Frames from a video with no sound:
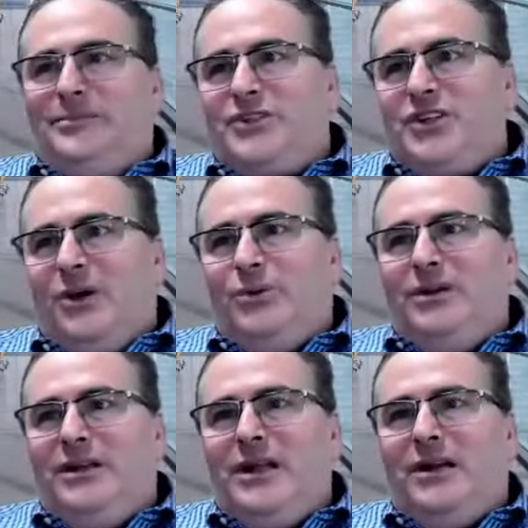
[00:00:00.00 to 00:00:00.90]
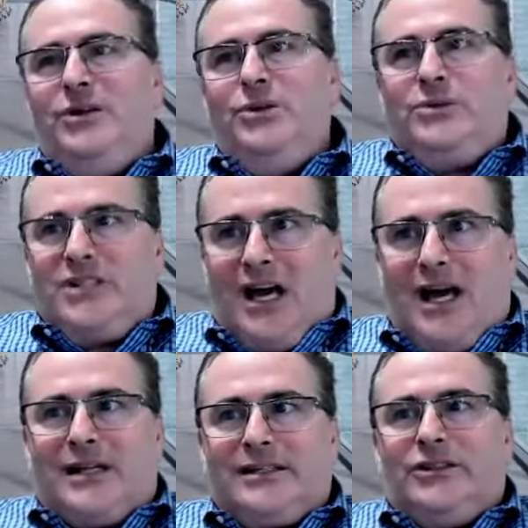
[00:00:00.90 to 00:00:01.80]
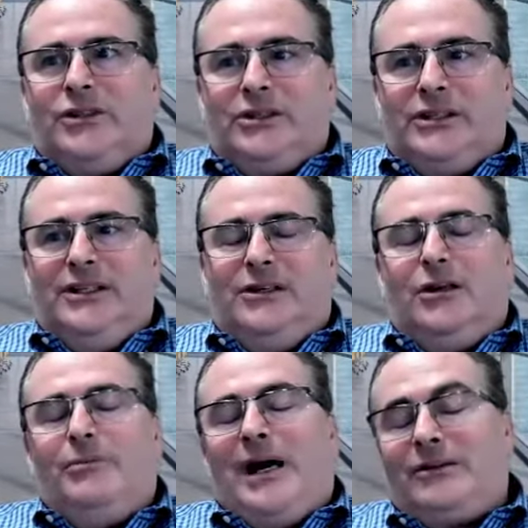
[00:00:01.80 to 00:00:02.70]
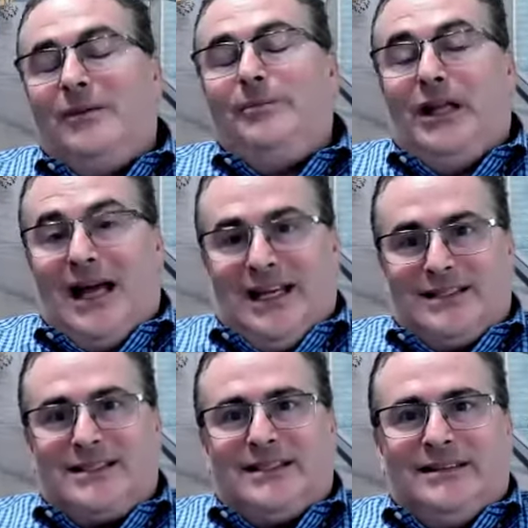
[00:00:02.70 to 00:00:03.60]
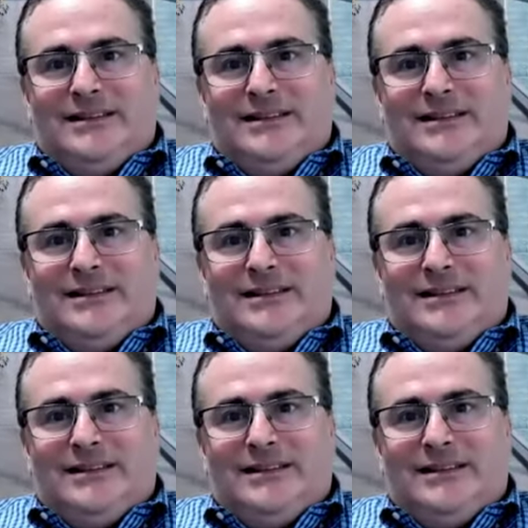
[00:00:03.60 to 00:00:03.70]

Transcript: So, you talked earlier about compliance.